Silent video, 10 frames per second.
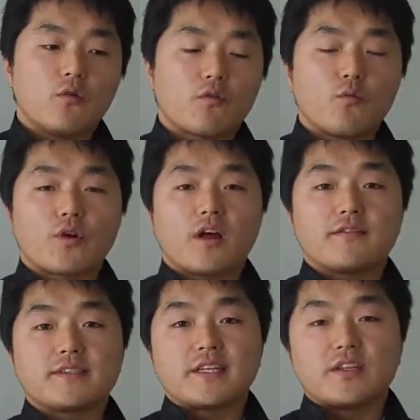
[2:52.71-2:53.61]
from what
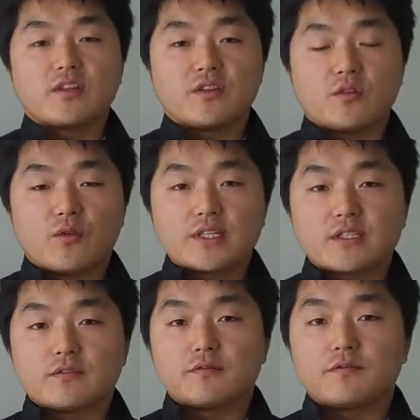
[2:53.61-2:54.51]
I've seen in the
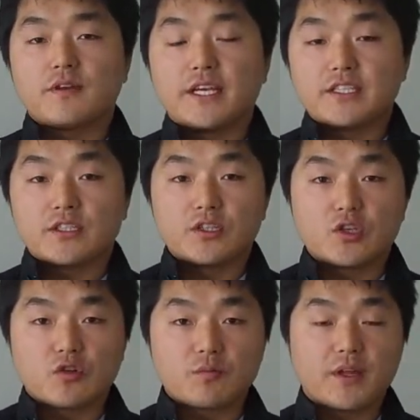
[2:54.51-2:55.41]
rest of Eastern
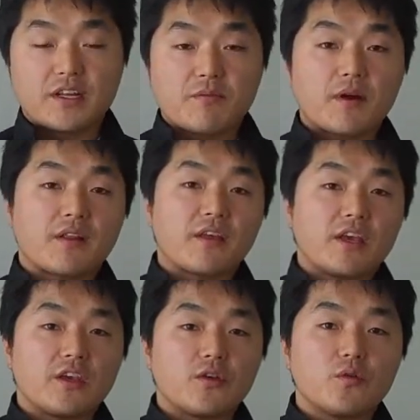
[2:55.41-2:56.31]
Europe, that is part of the
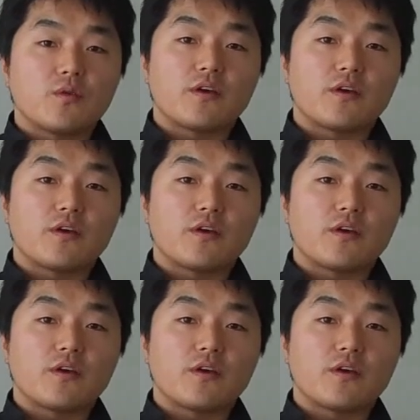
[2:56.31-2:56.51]
EU,